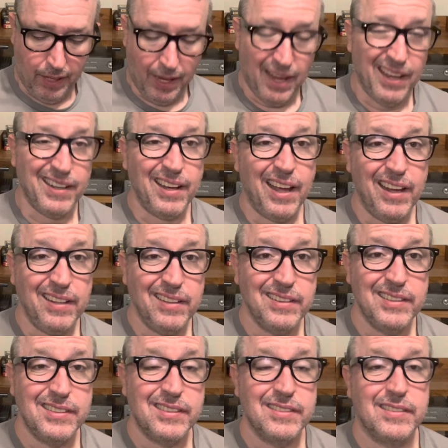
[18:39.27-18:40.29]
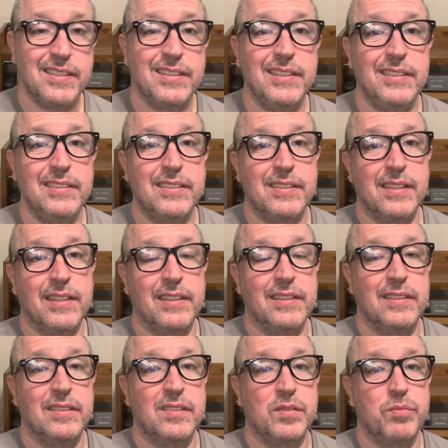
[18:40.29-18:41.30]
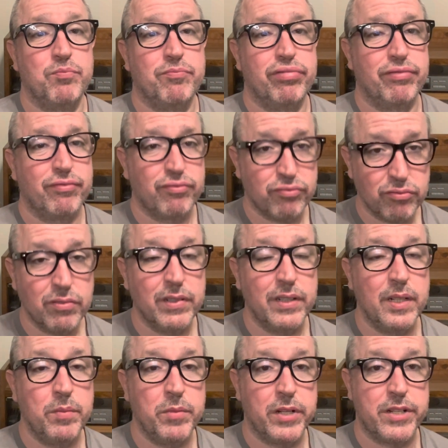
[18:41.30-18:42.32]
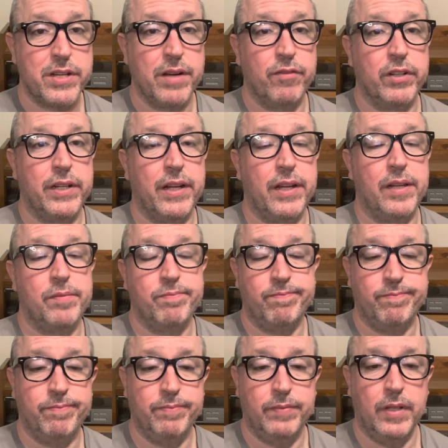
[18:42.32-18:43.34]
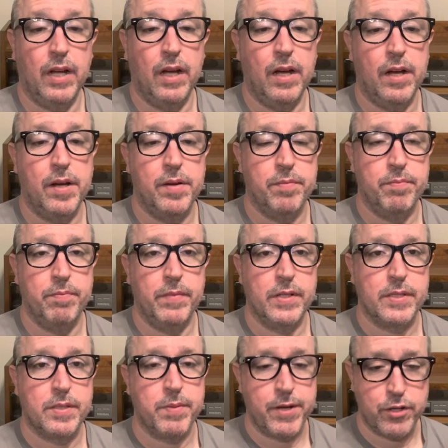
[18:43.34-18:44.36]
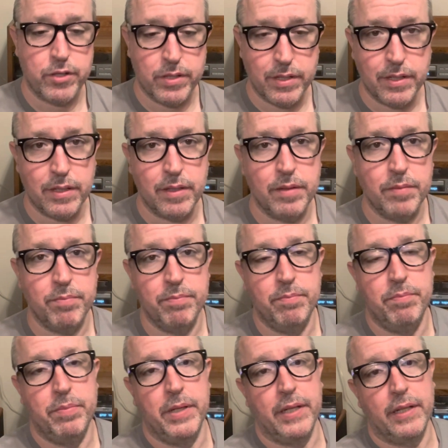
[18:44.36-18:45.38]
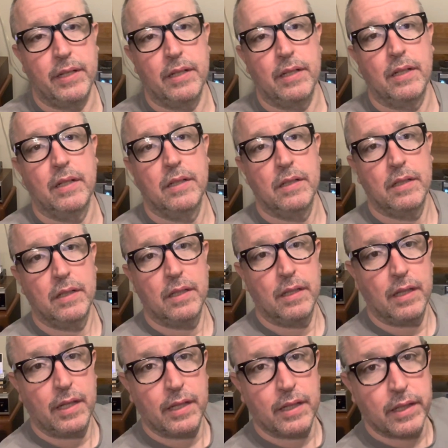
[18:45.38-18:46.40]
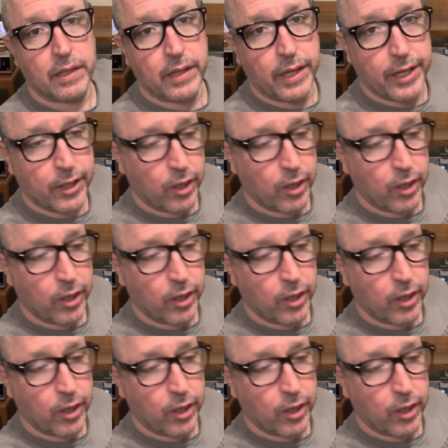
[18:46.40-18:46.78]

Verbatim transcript: And I listen to these things pretty much every day. Um, especially being like an